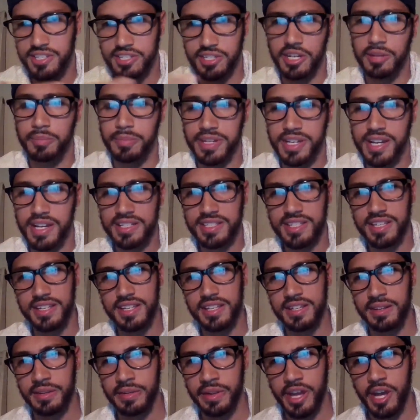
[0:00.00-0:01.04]
because it,
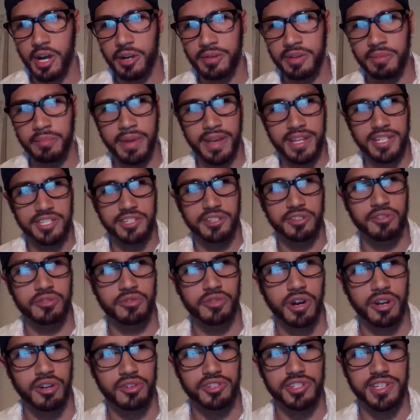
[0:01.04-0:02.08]
it, it makes you
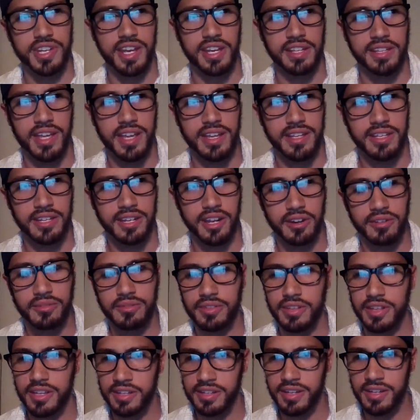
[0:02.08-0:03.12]
understand that, you know,
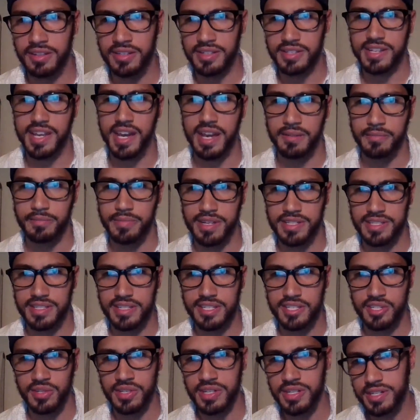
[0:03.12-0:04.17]
in, in this kind of
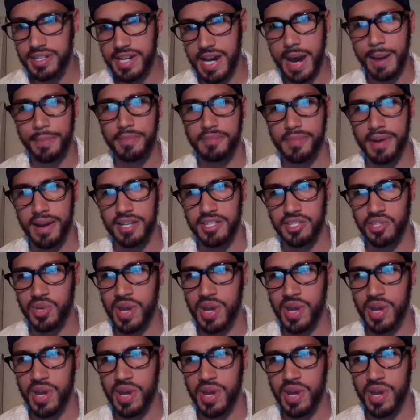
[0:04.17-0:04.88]
business, you need to compromise.